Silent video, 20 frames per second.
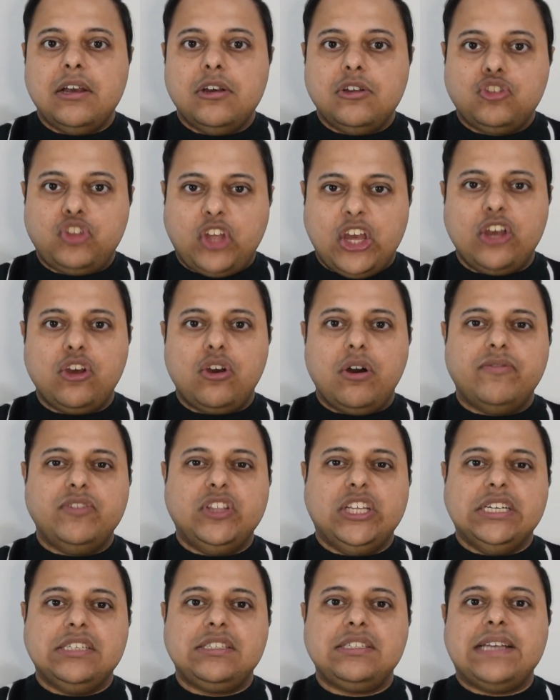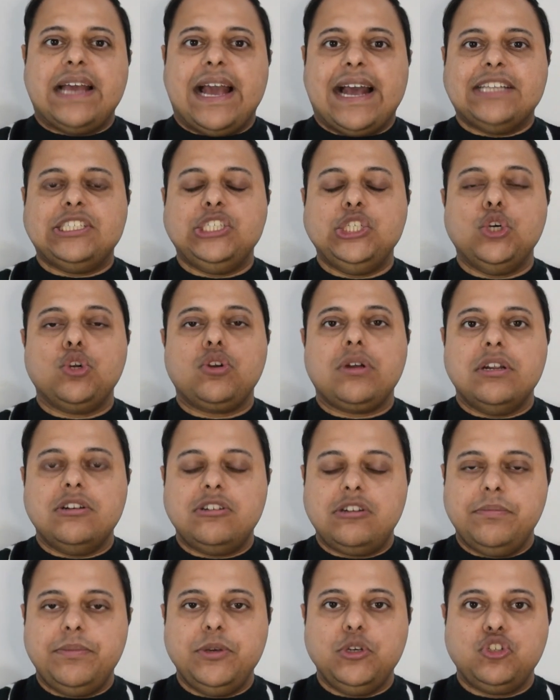Think of this as your
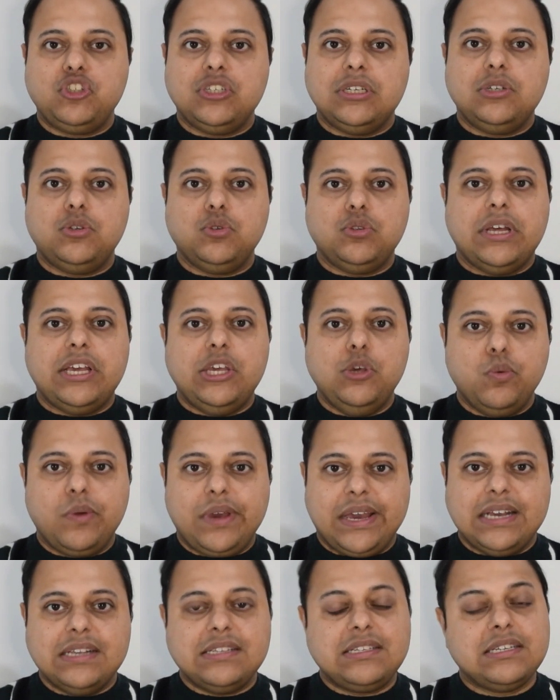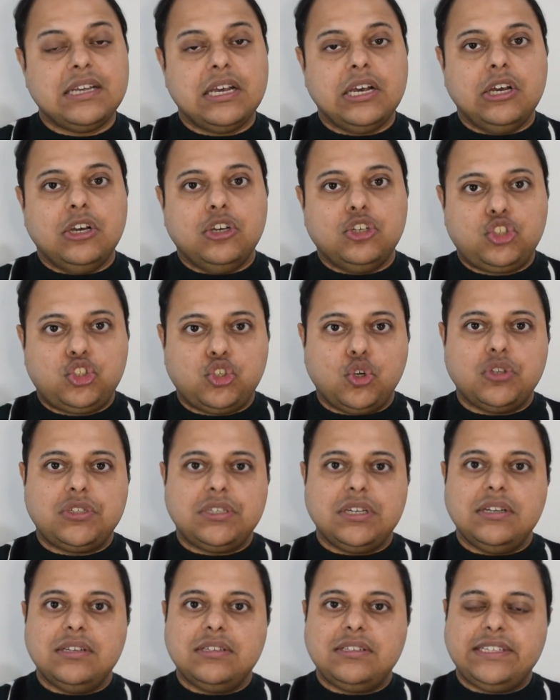contribution to the UK's
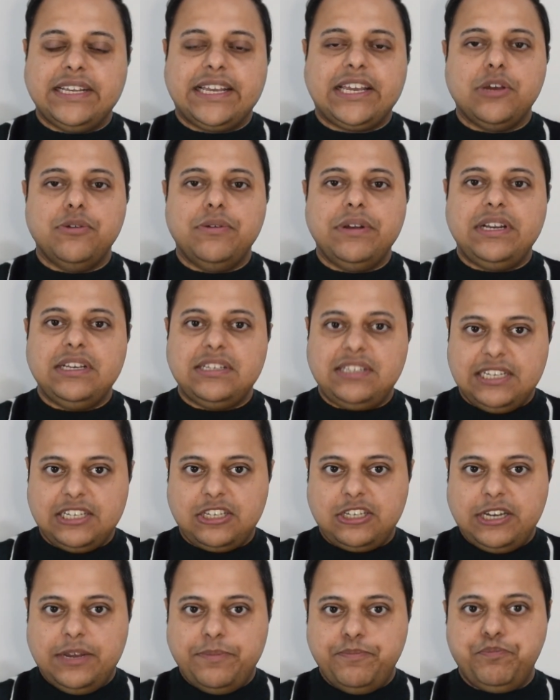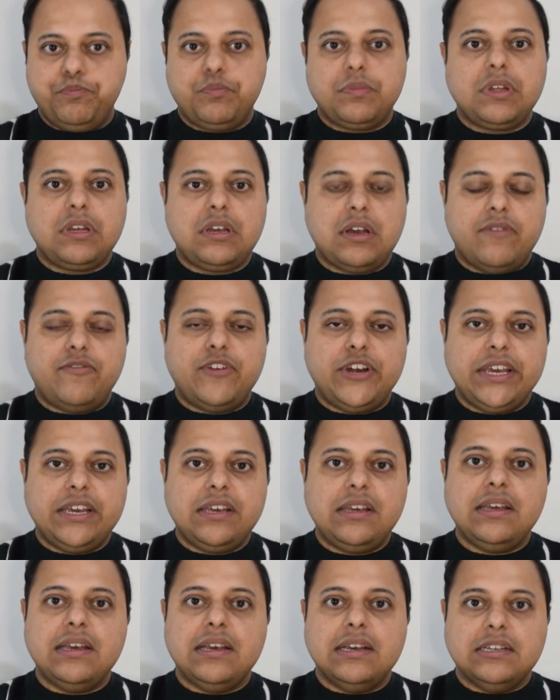social security system,
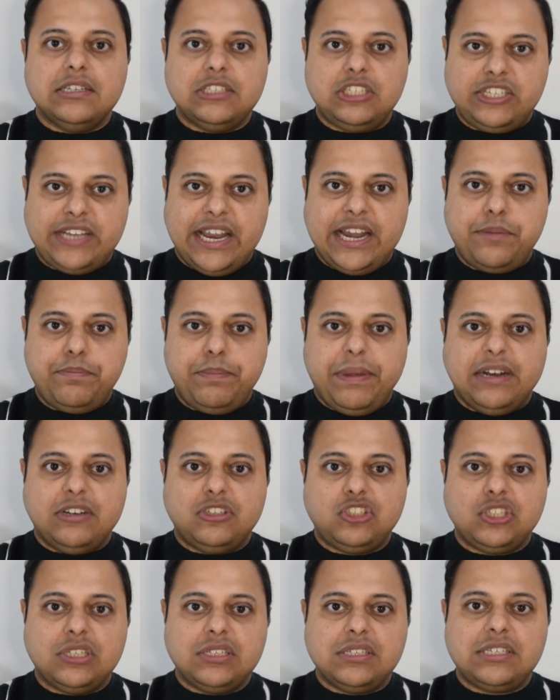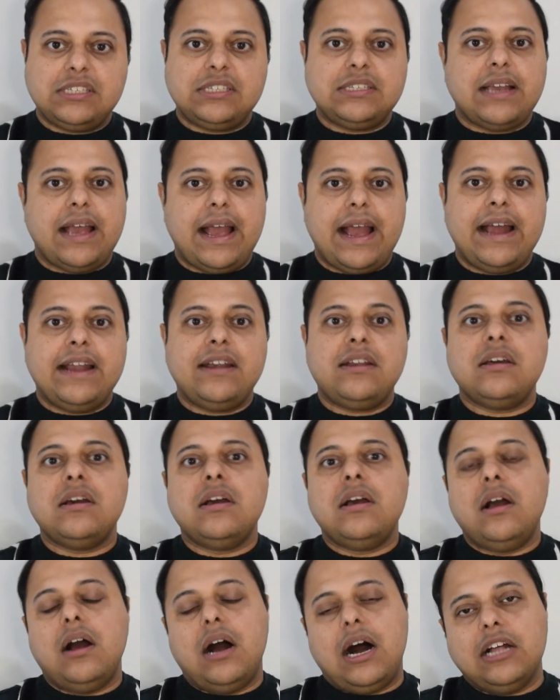covering state pensions and
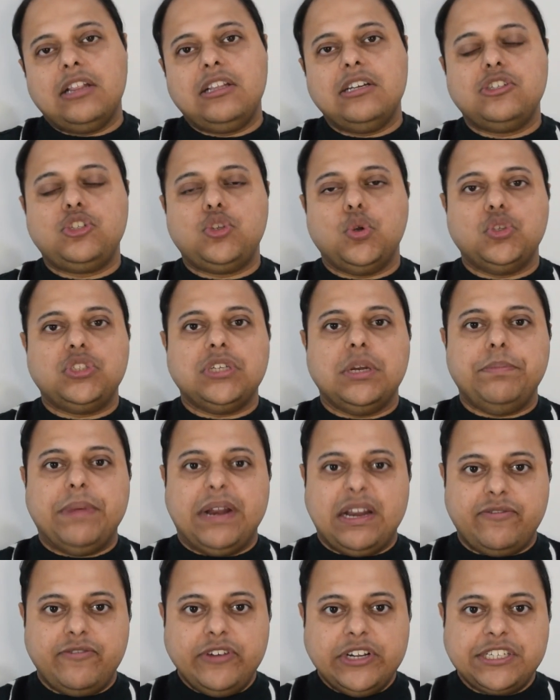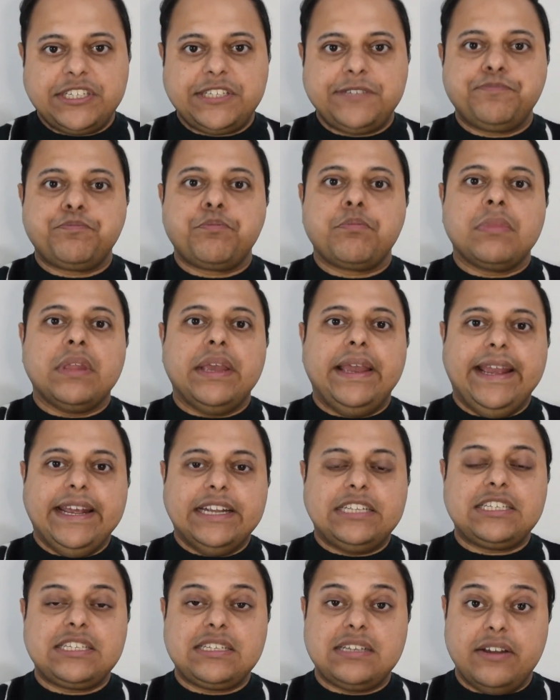other social benefits.
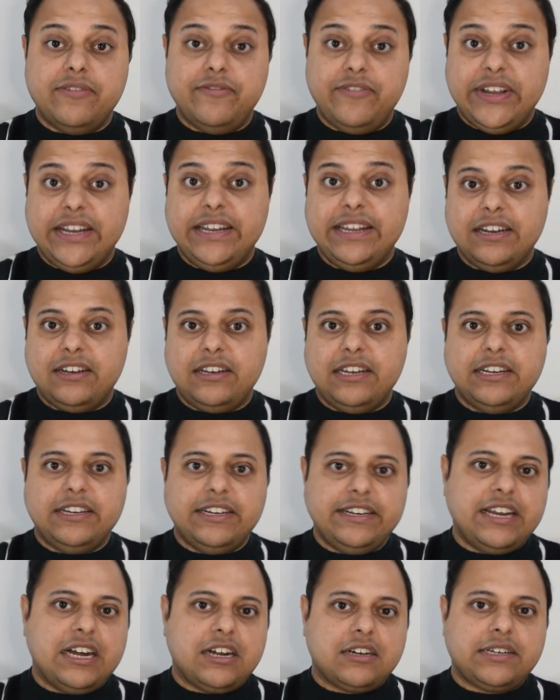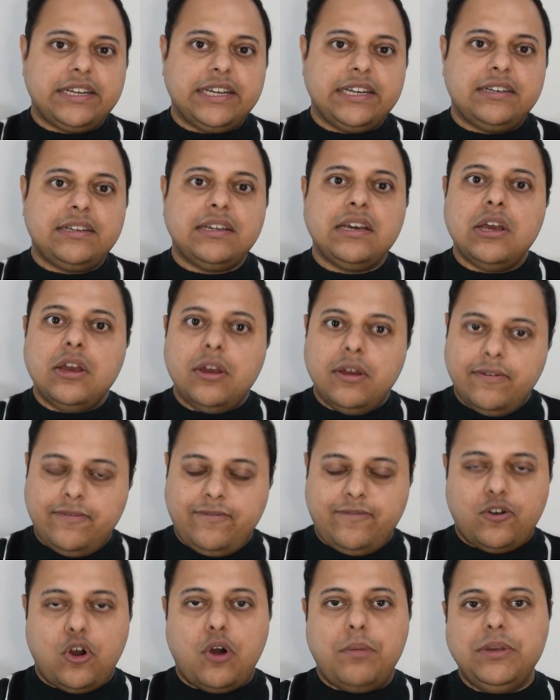It's conveniently deducted
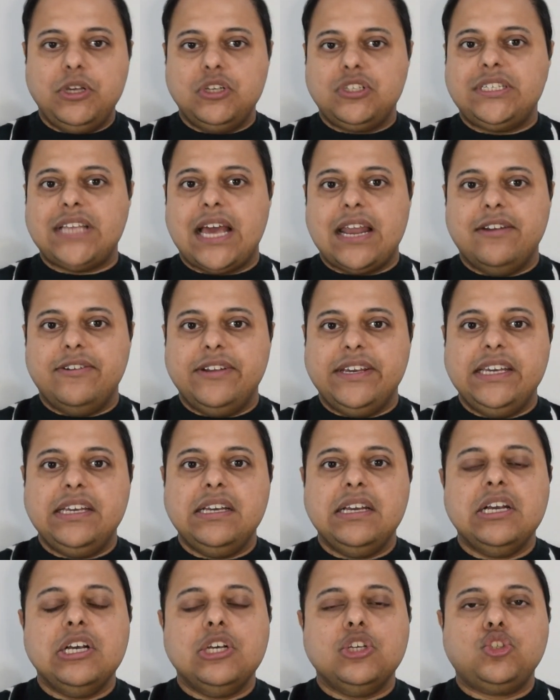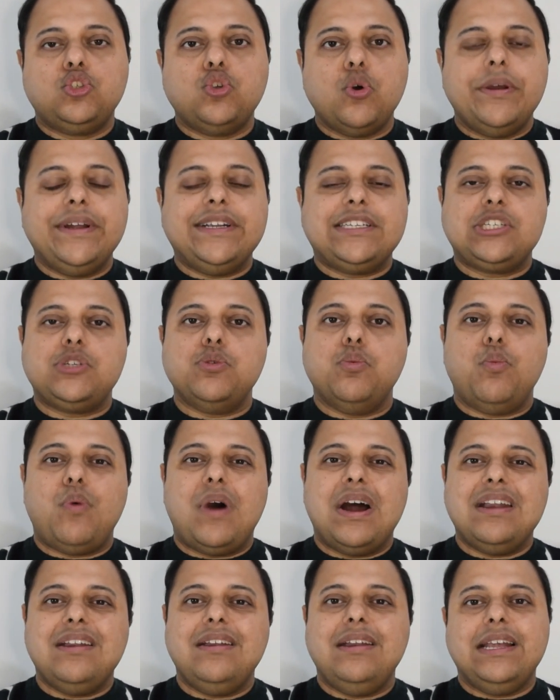from your salary, so it's
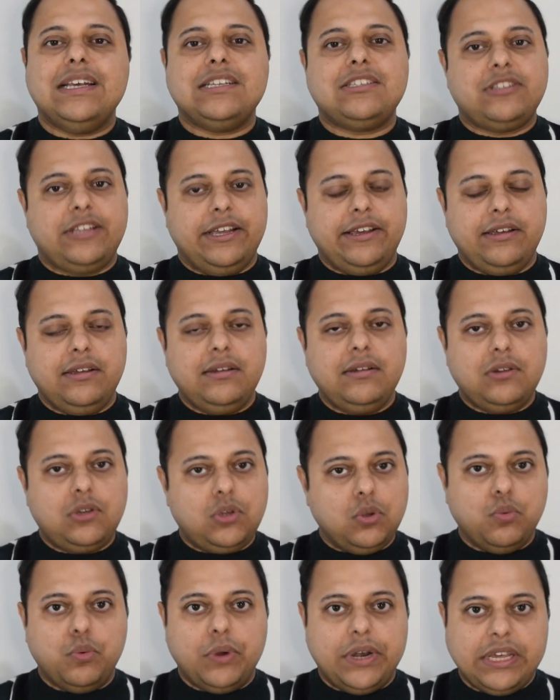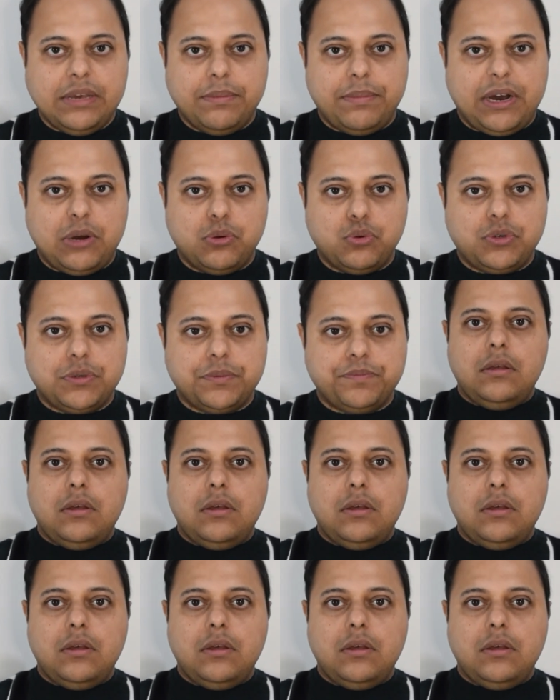one less thing to worry about.